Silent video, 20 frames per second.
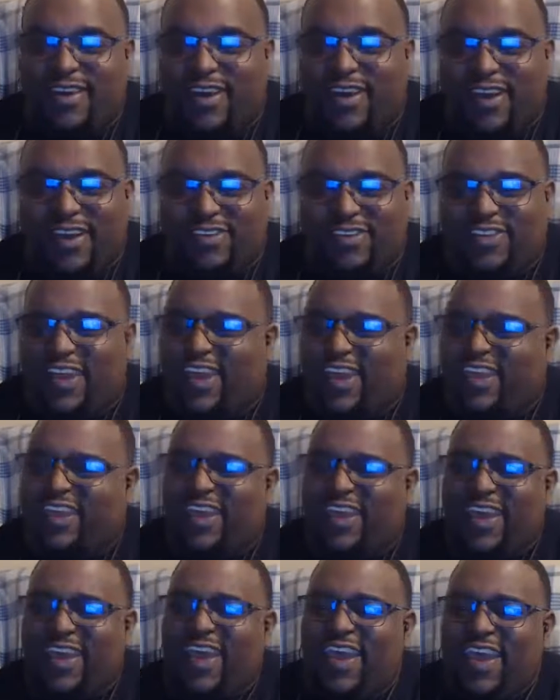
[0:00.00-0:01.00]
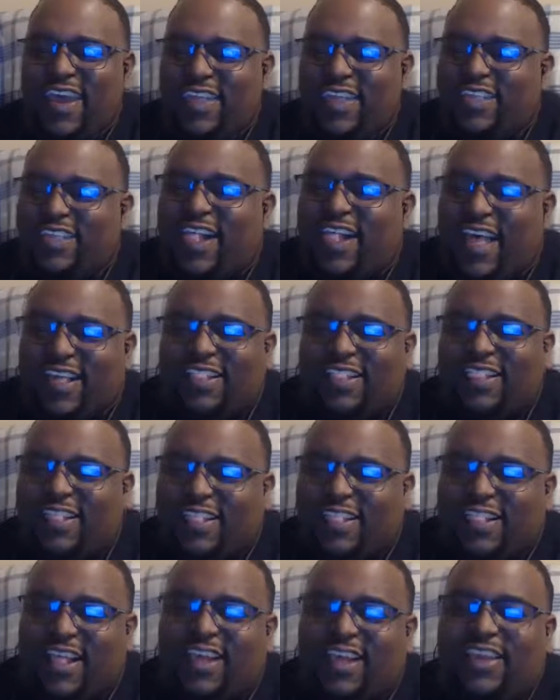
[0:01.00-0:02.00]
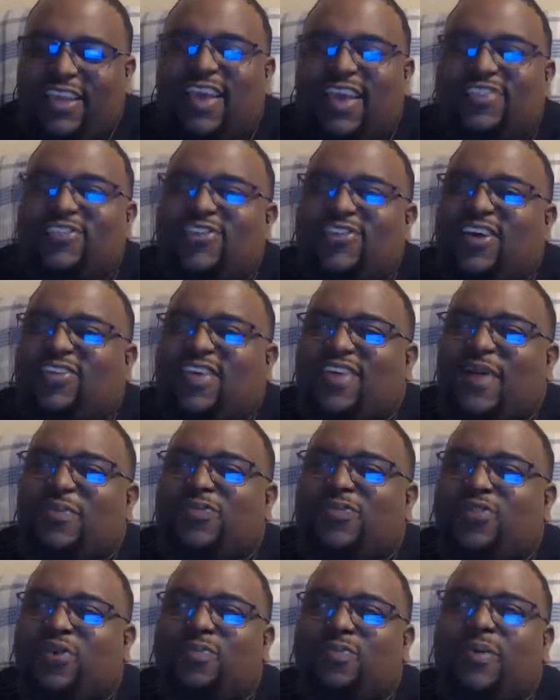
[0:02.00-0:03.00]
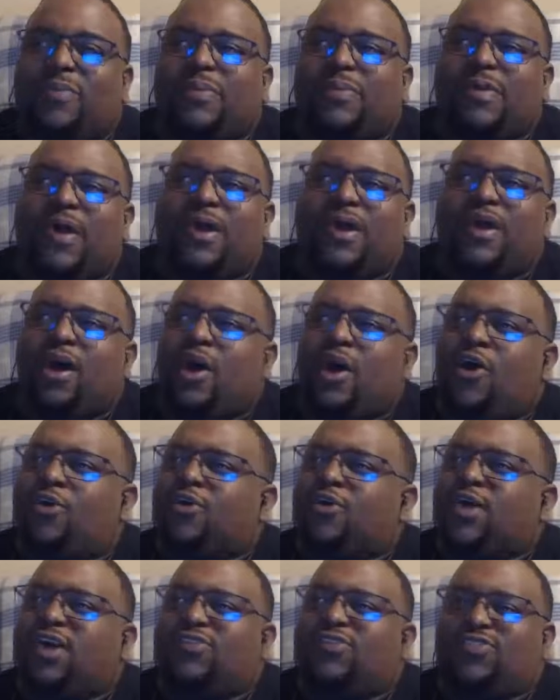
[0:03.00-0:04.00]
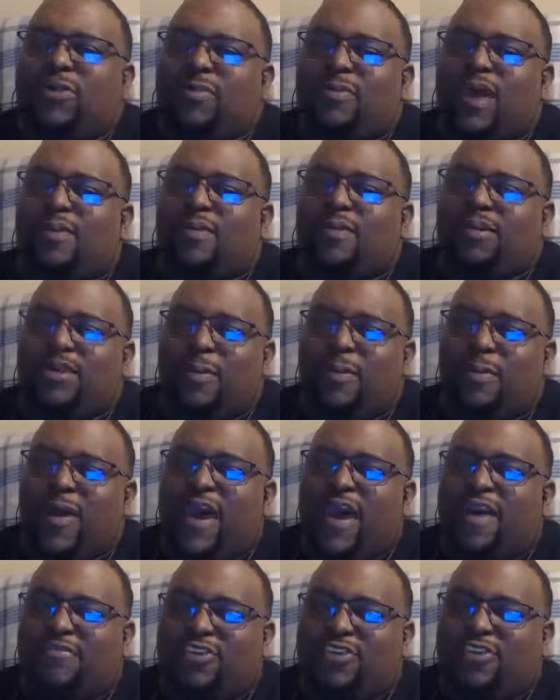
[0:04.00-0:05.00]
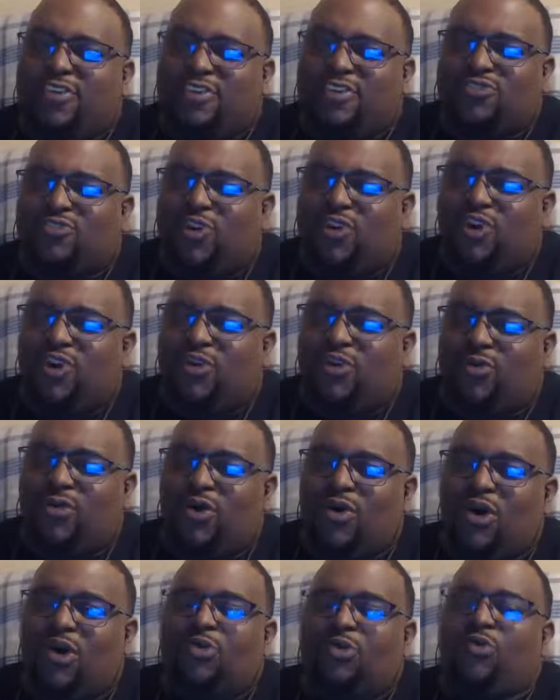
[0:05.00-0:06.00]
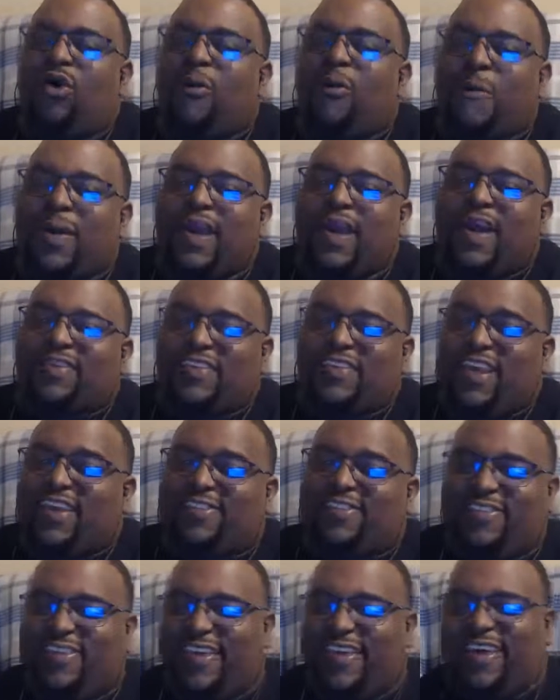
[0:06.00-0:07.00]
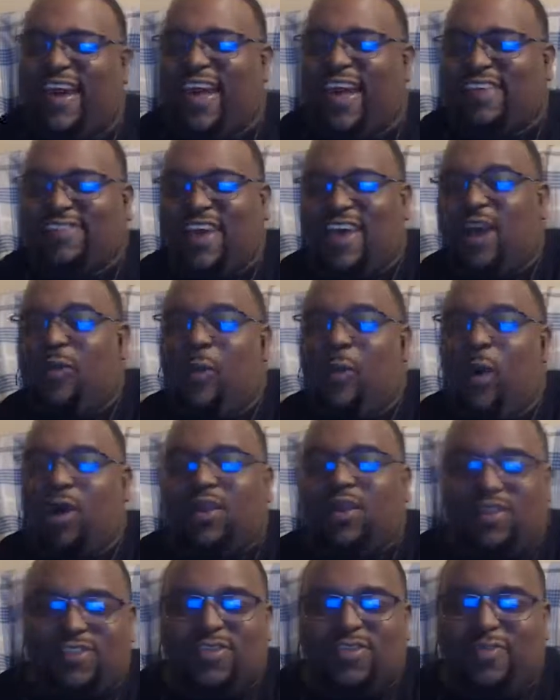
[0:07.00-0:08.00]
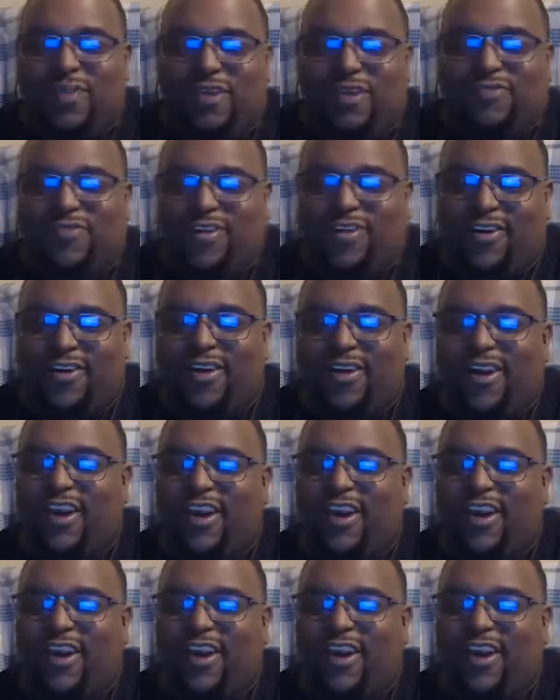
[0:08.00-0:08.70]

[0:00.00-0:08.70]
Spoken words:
because like yesterday's episode made me like, okay, so maybe the path to the throne won't be as easy as I want it to be for